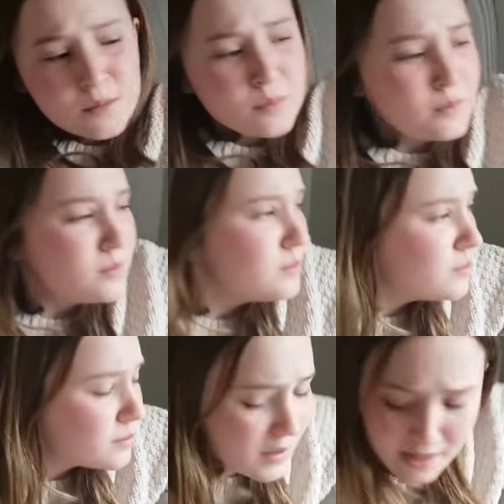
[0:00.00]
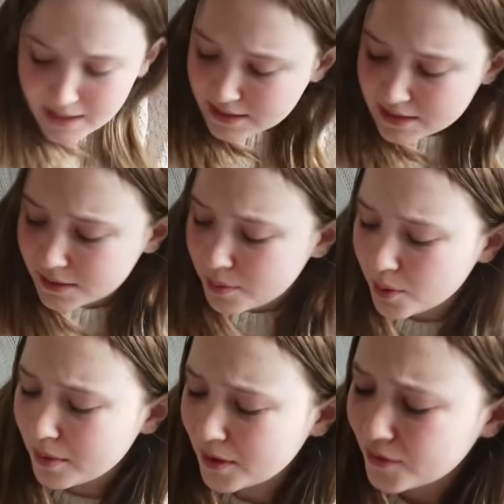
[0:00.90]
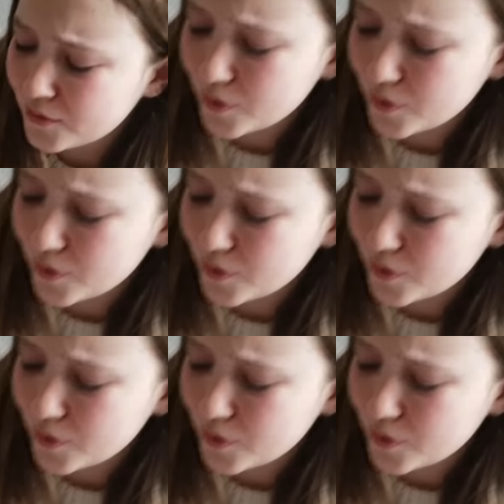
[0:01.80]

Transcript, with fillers: come to see my mum because Eleanor wanted us